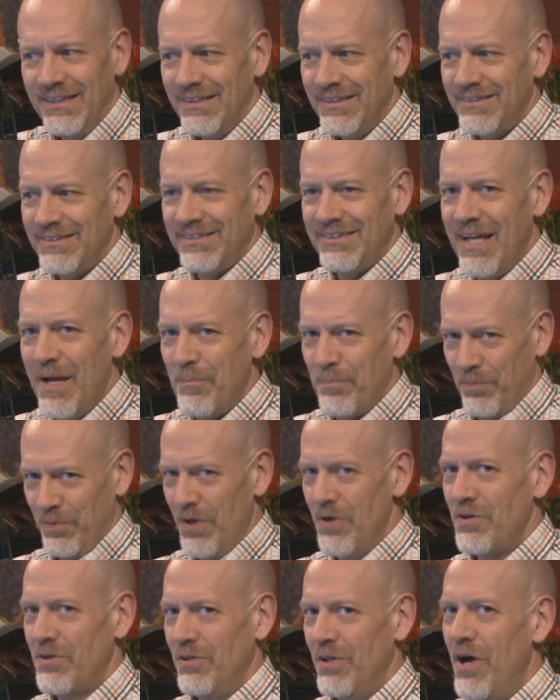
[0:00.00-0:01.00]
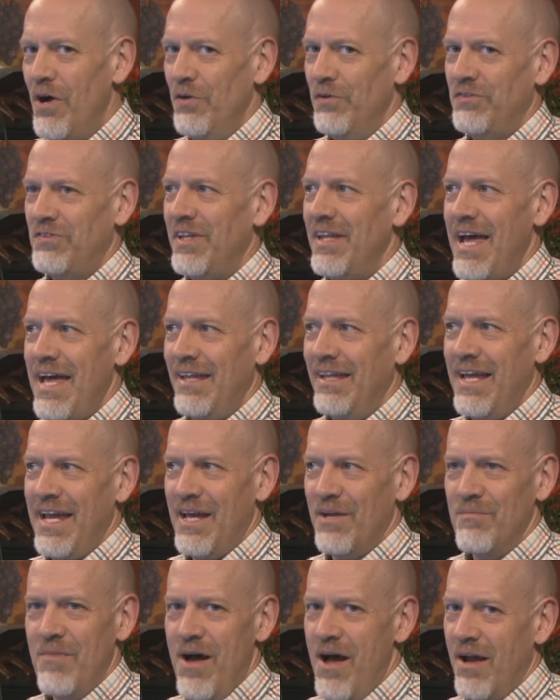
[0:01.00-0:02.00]
step real close to that
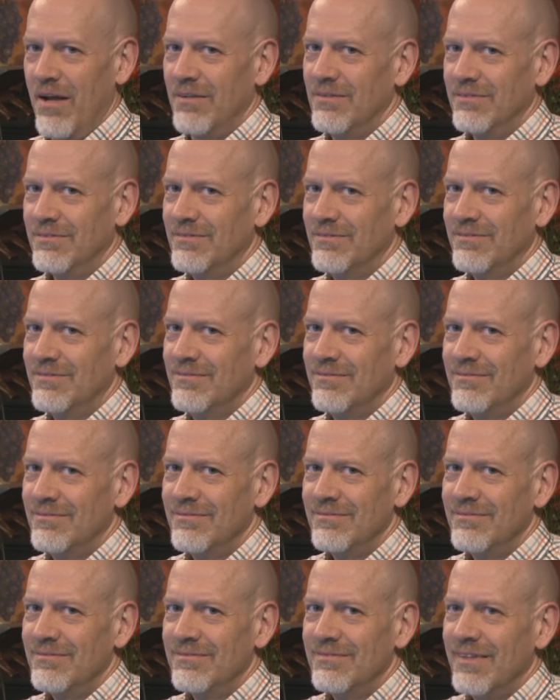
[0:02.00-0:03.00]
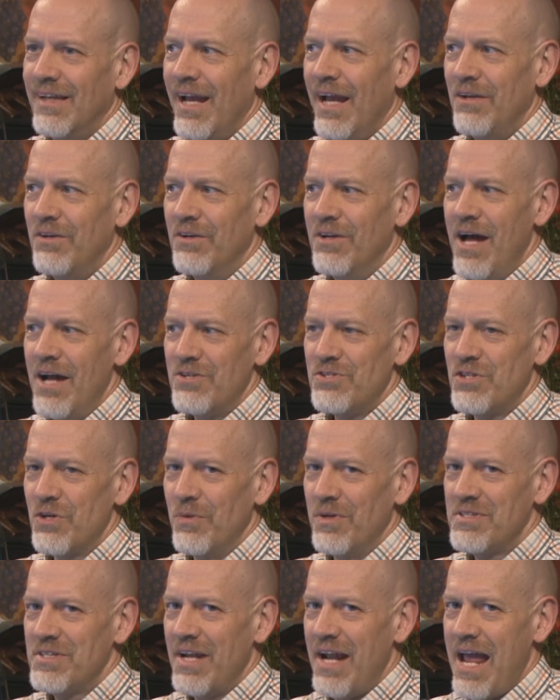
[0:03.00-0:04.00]
landmine, and you're not sure
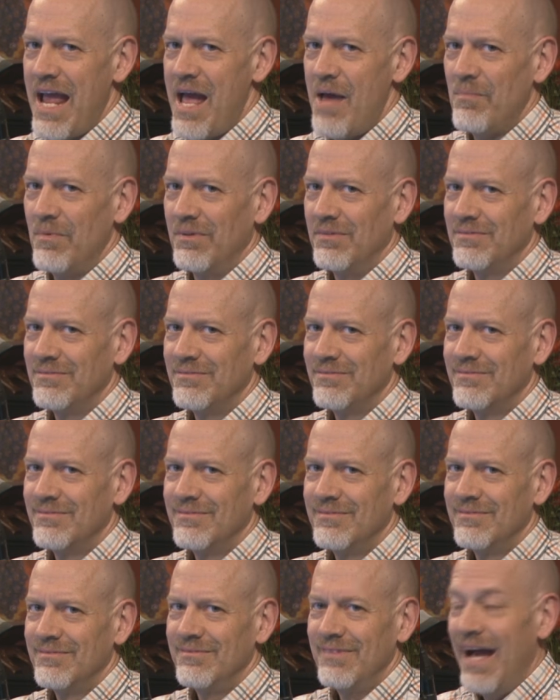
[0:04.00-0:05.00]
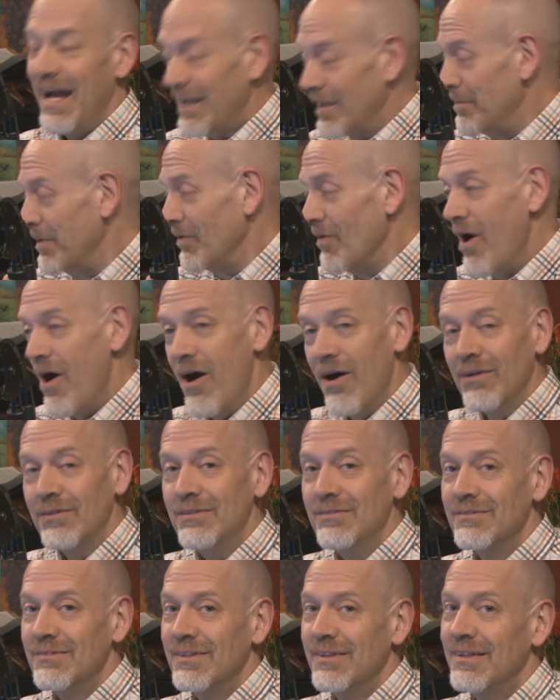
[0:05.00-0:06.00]
what's going to happen. Now, I could be
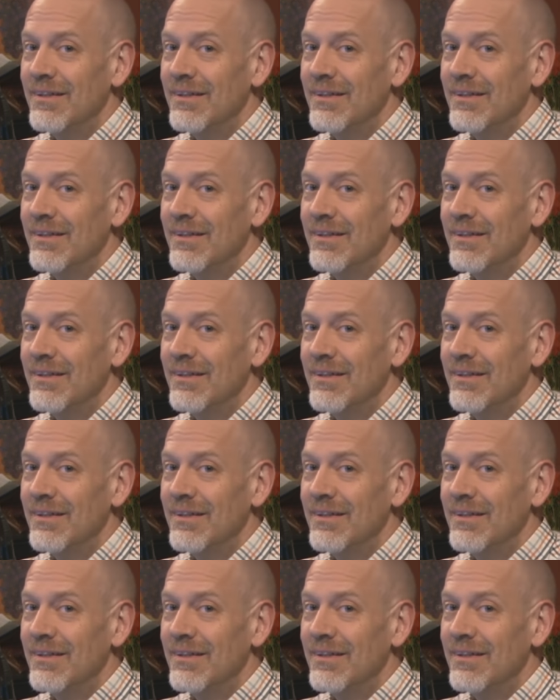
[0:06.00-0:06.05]
wrong.